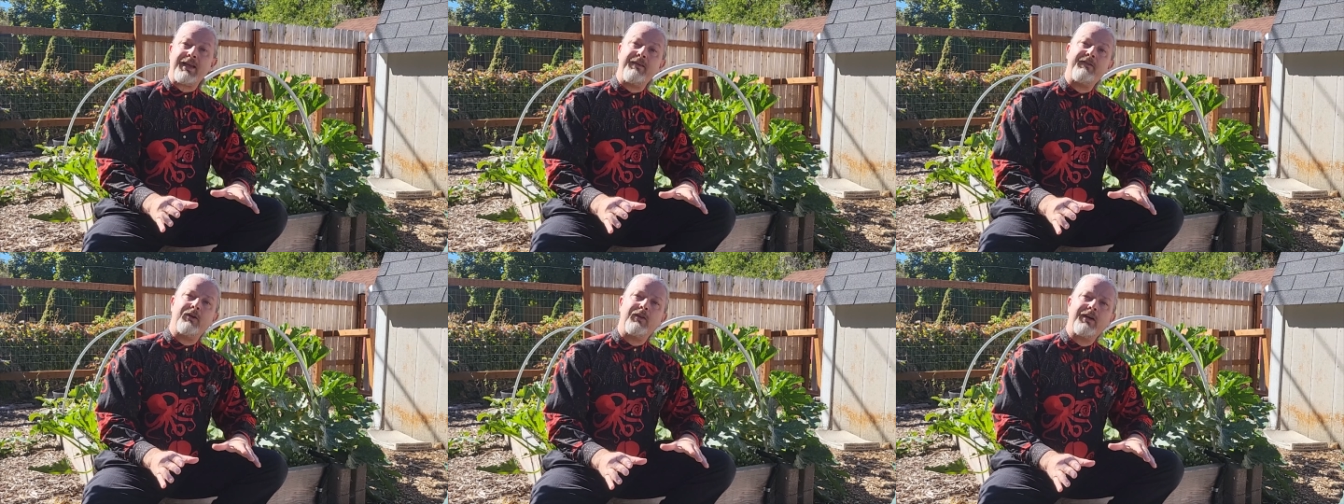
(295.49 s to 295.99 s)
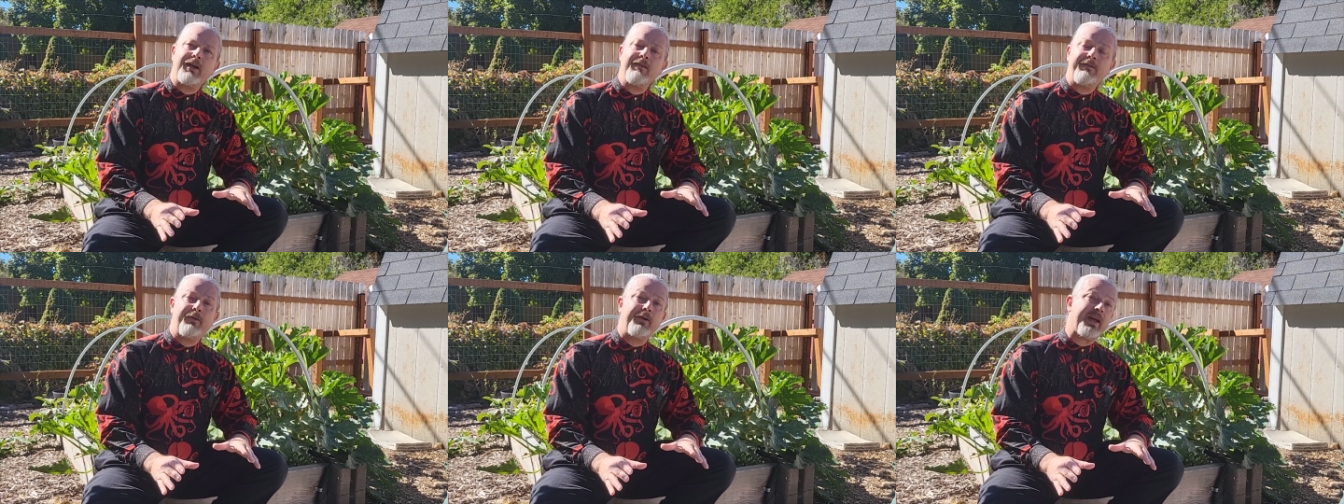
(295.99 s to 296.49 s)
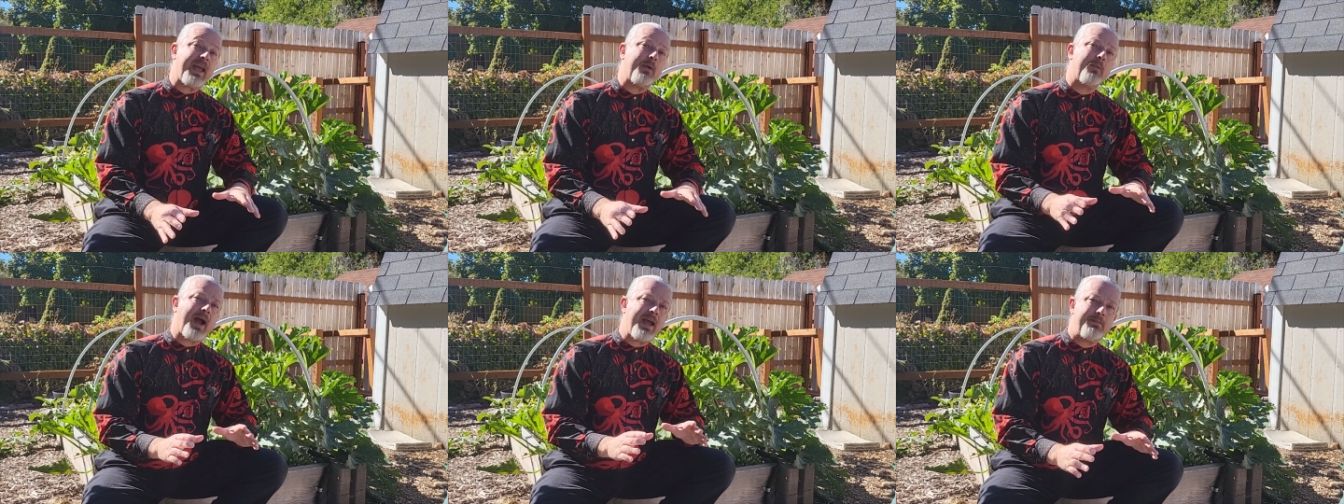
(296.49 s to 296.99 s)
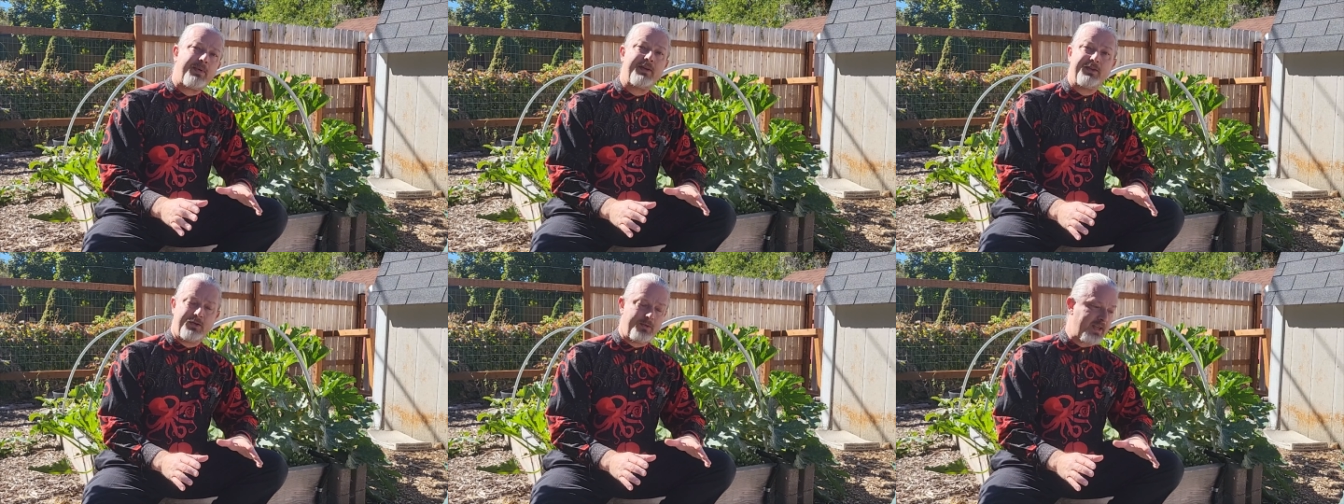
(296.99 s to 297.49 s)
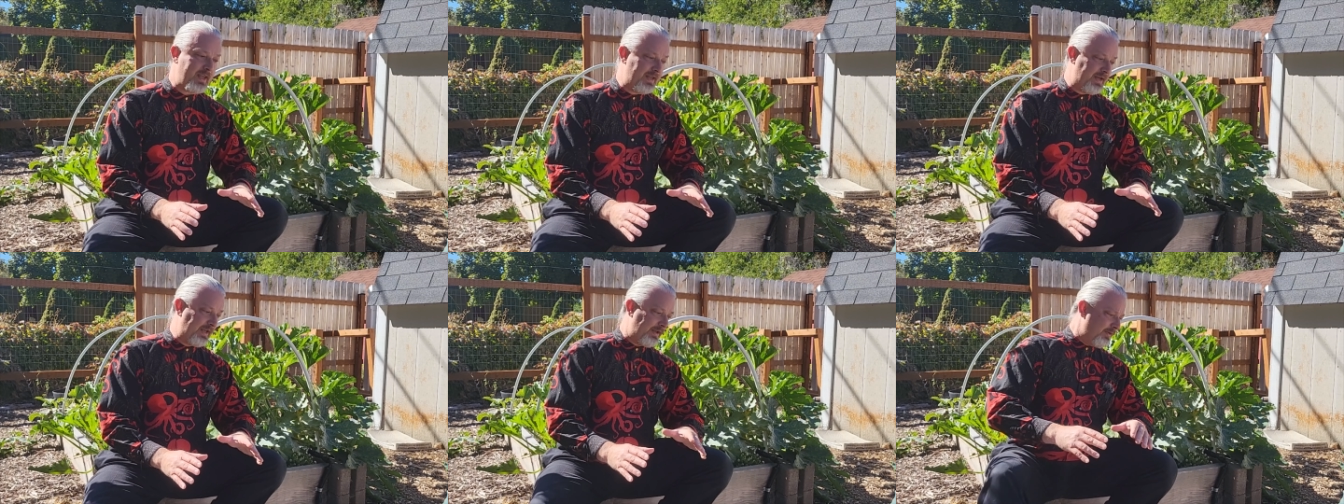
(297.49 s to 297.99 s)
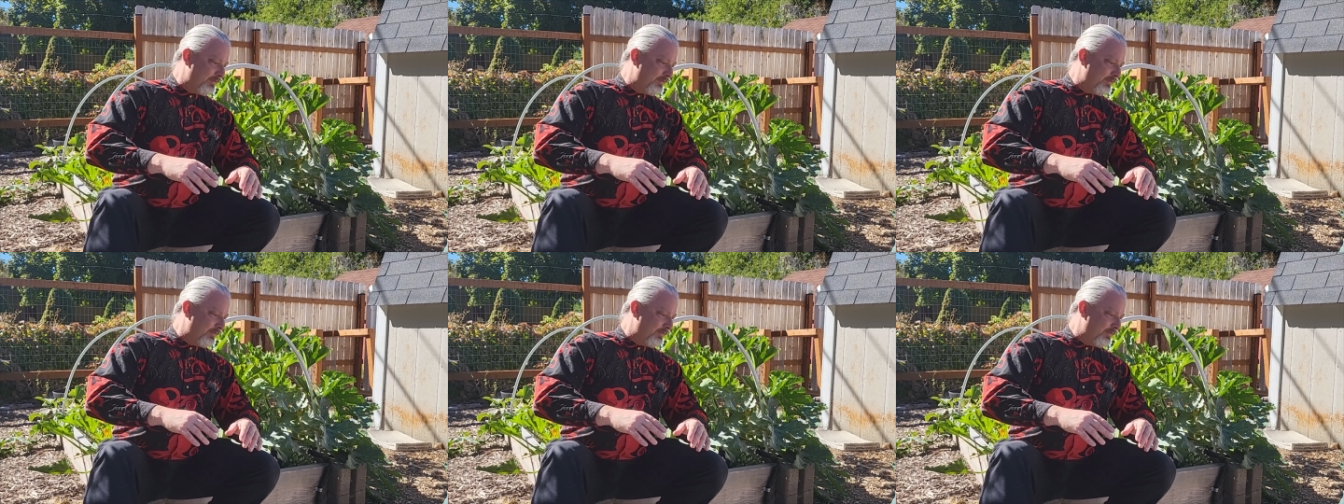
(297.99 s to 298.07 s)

If you're looking for a ripe zucchini,